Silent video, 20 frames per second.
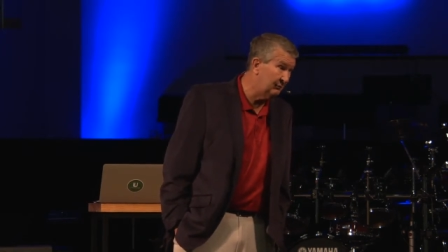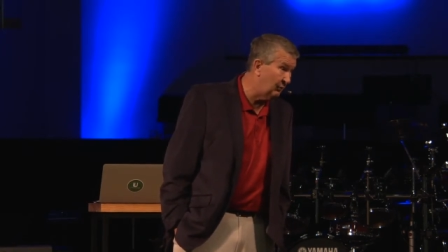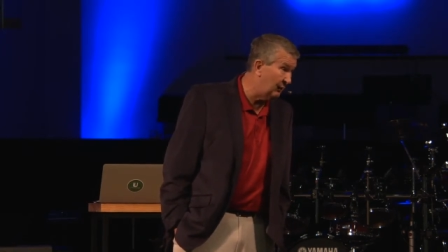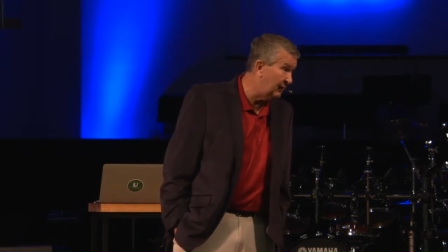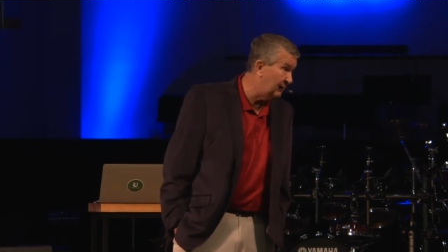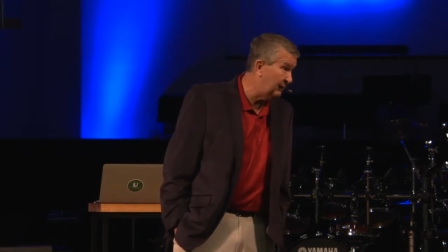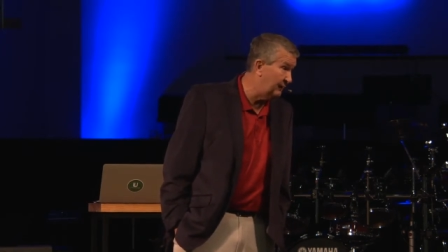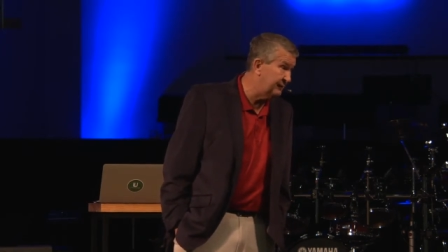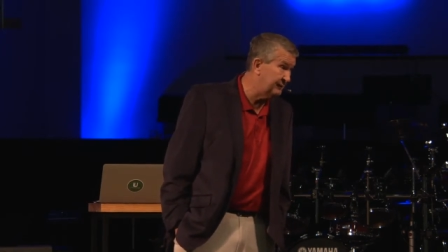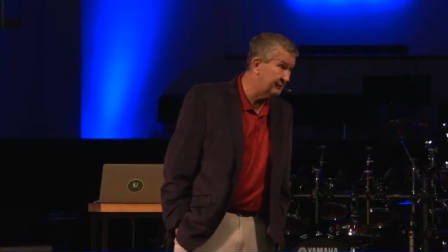
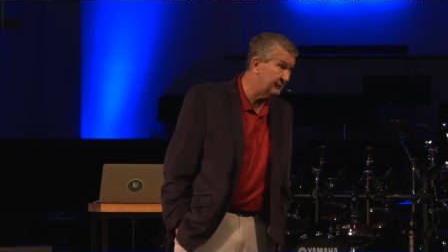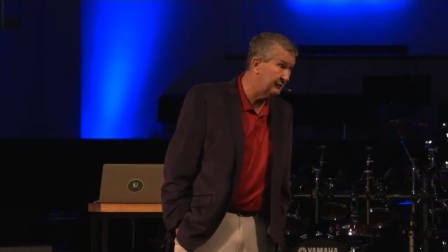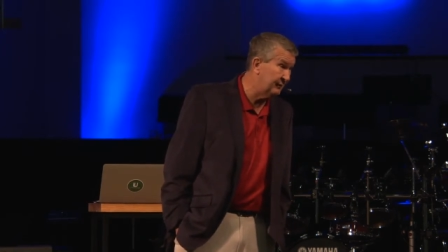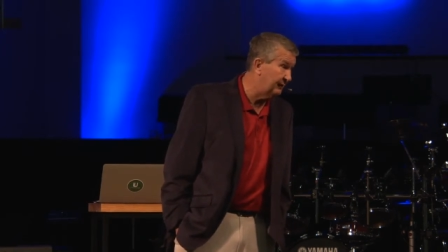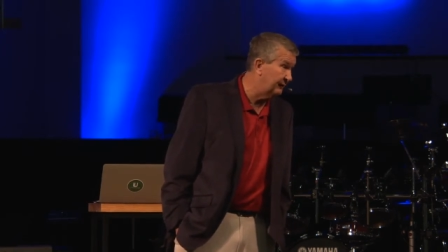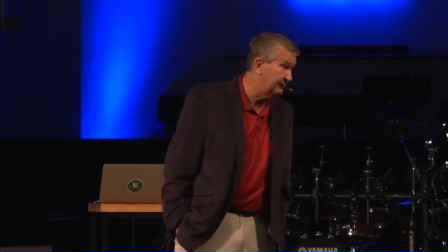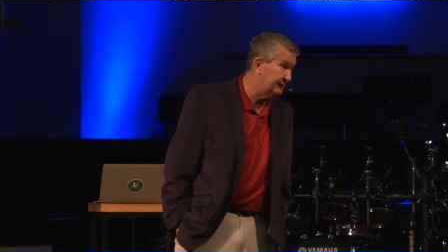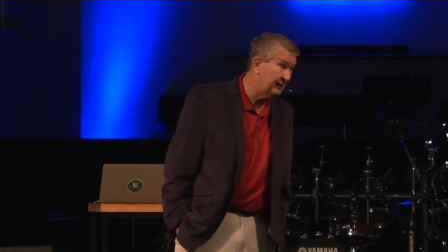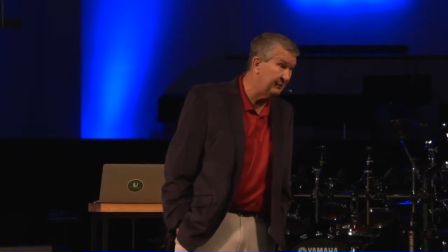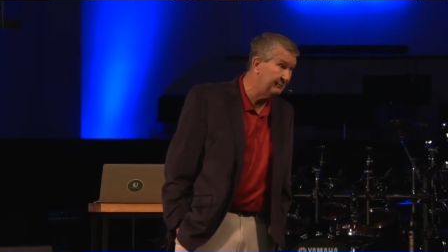waters
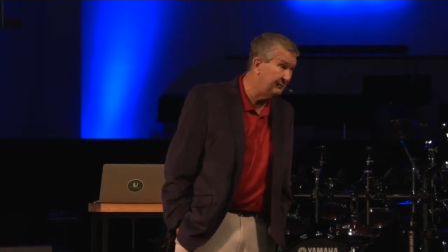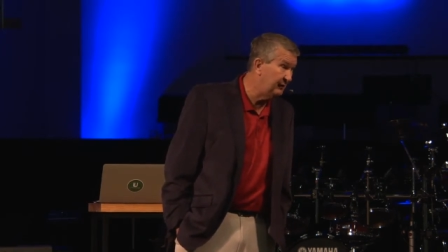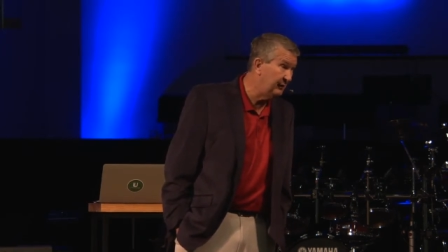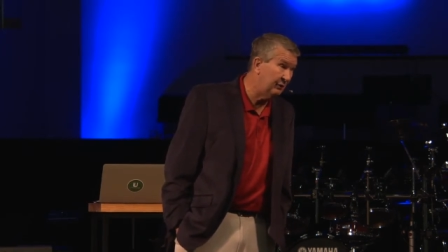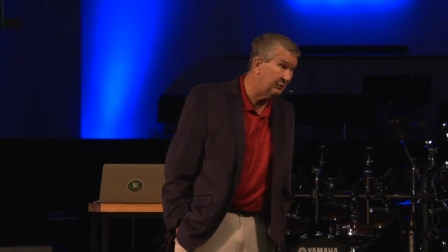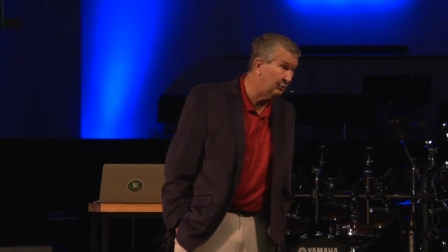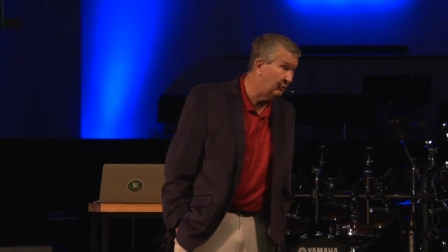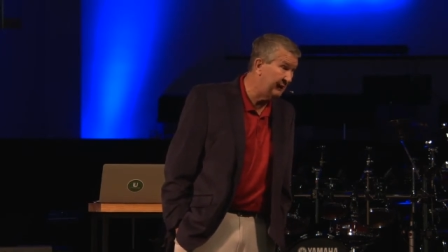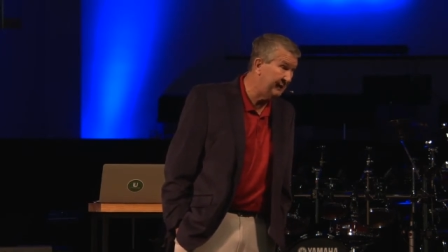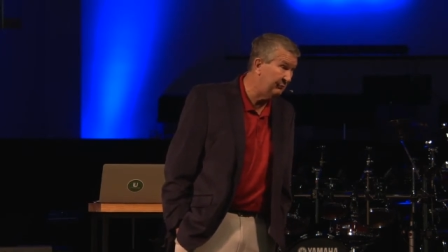or something you
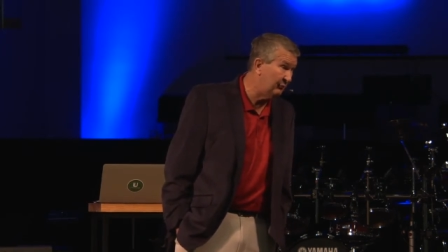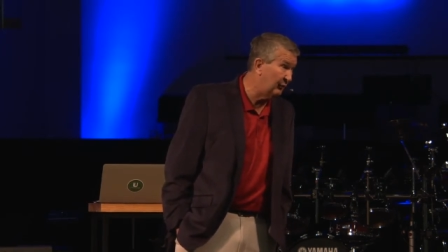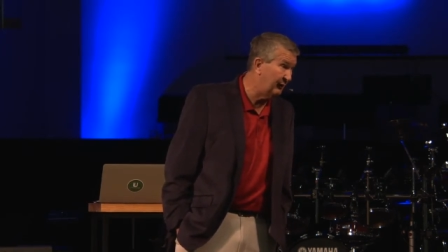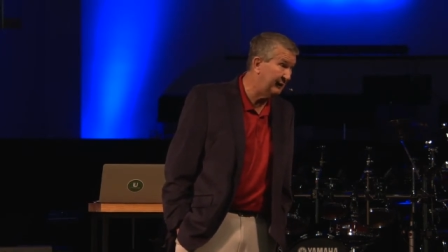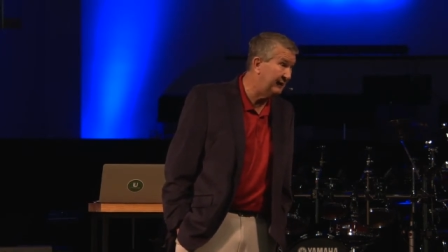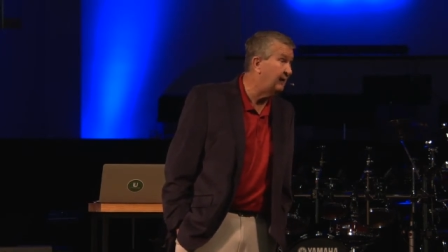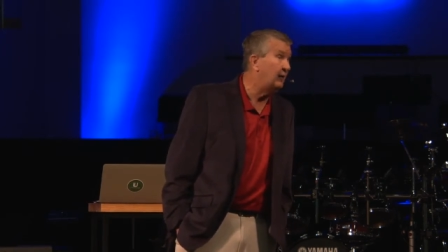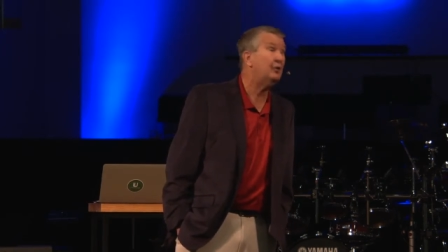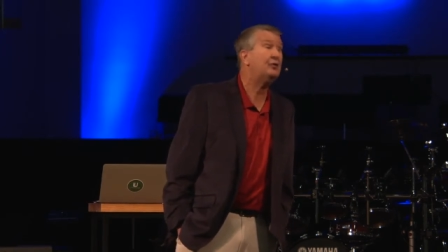don't want even want to hear